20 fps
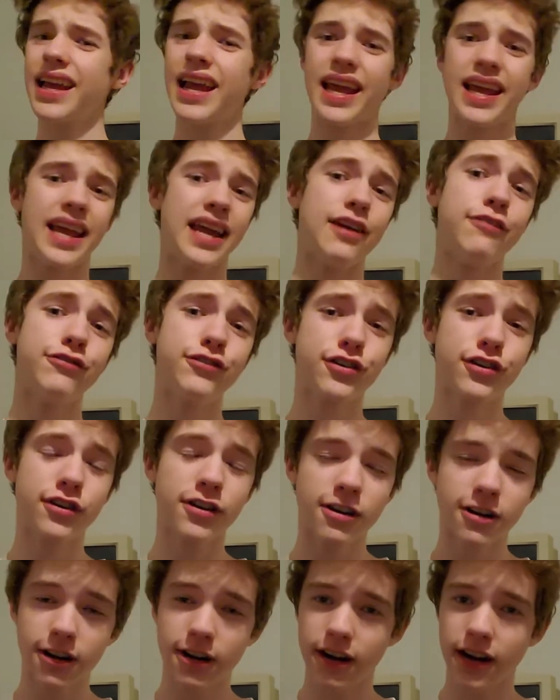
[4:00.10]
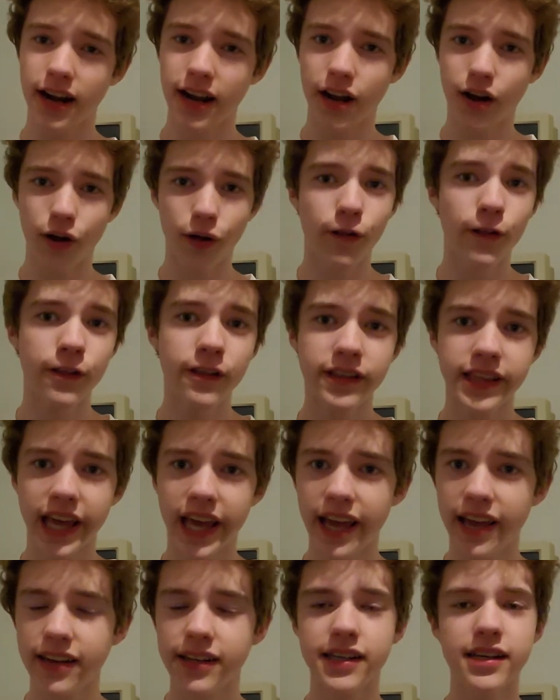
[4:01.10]
after all of
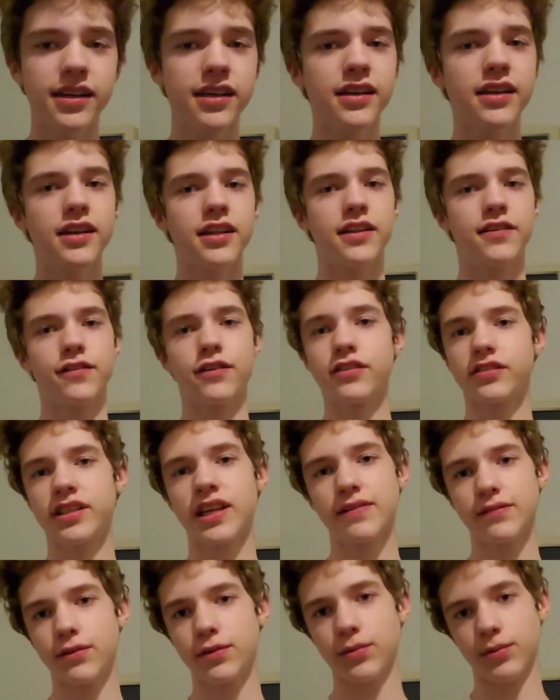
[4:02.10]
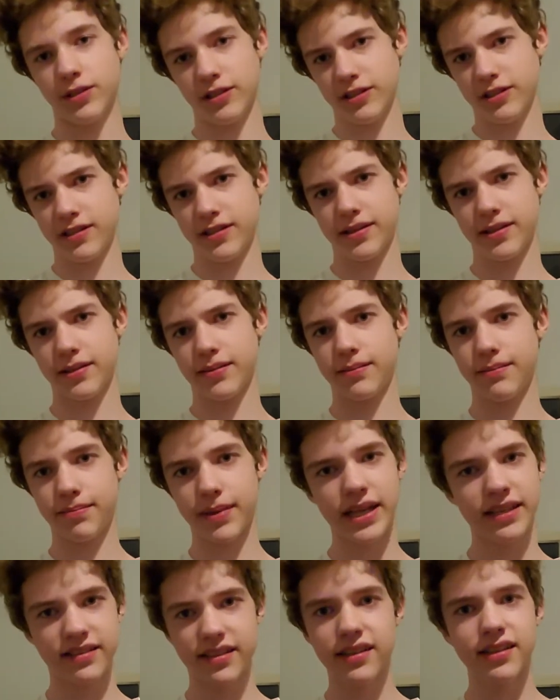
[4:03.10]
that, first level was
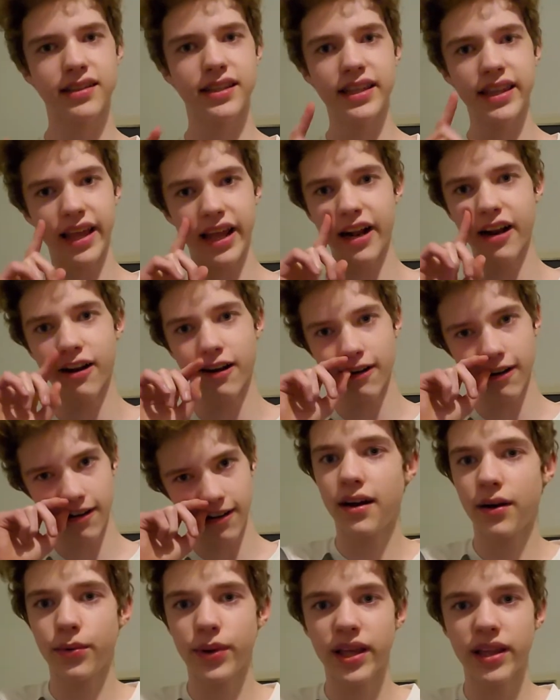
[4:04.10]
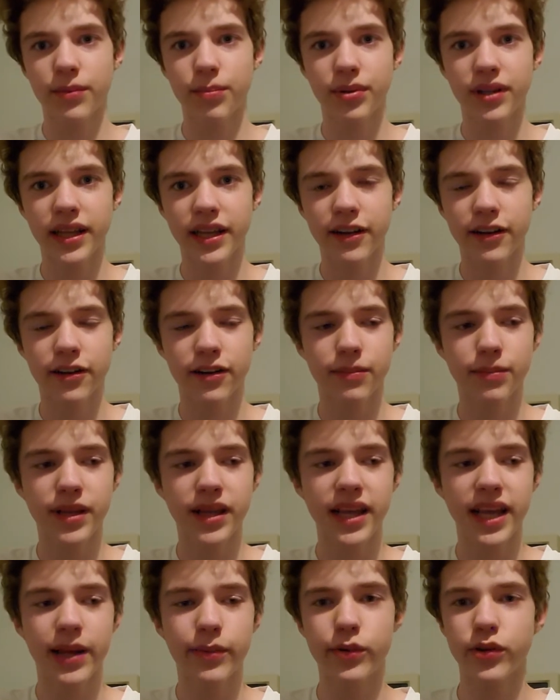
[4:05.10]
basically there. We had the player being
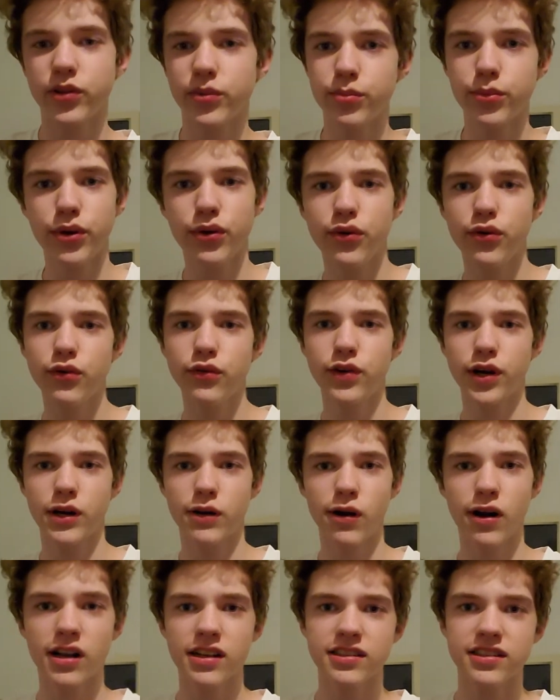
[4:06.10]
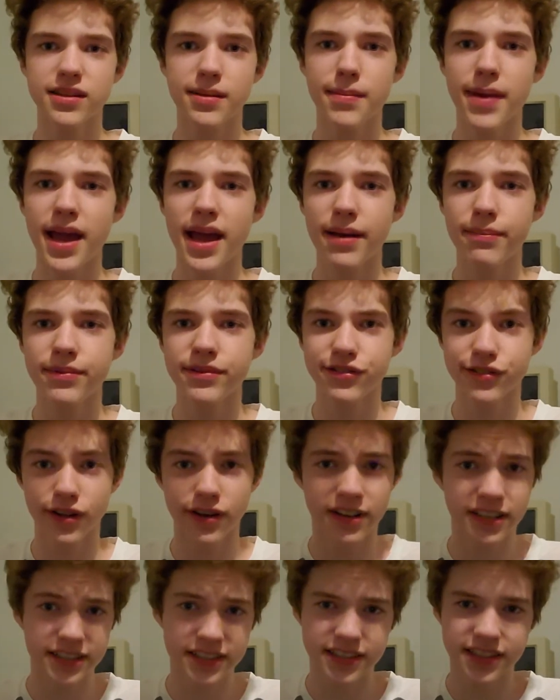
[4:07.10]
able to move across the map as
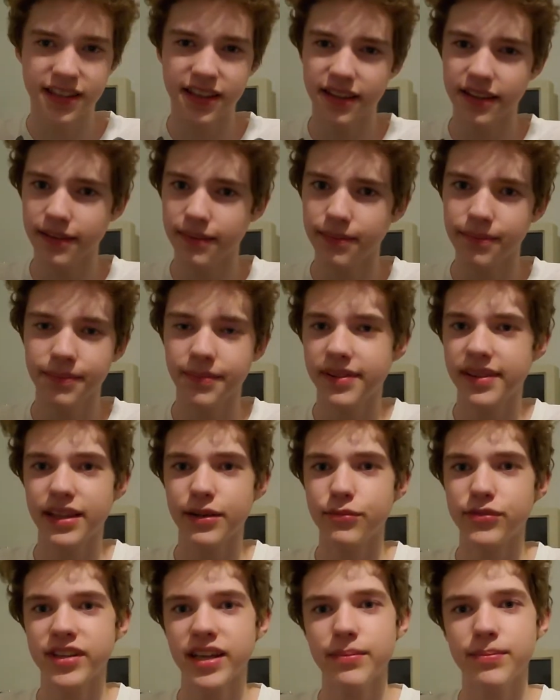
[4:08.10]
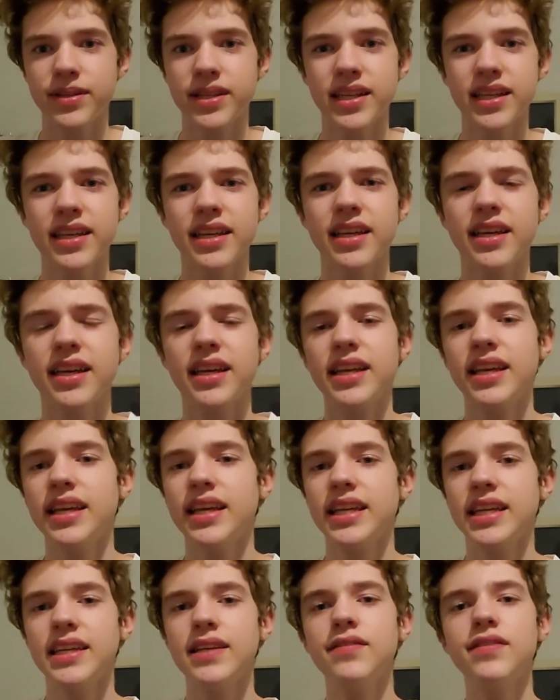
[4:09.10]
long as the thing was empty.
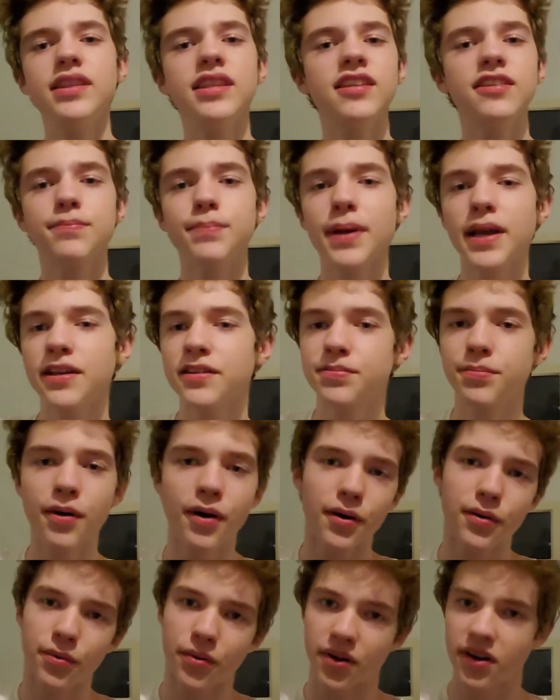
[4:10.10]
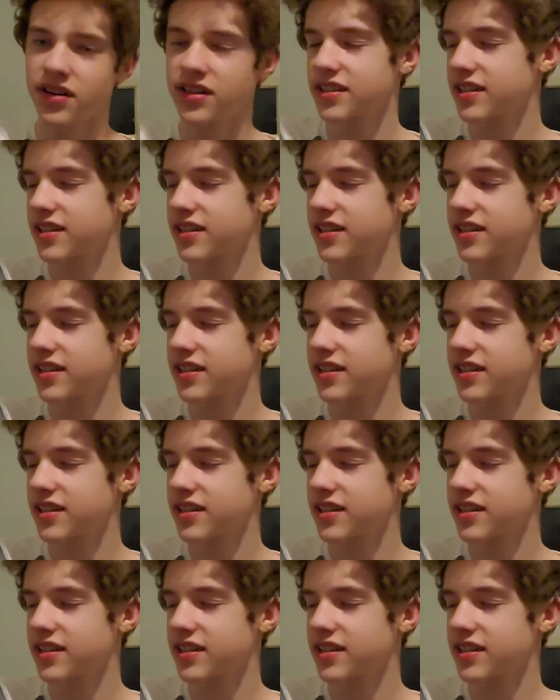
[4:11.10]
Even the spacebar worked.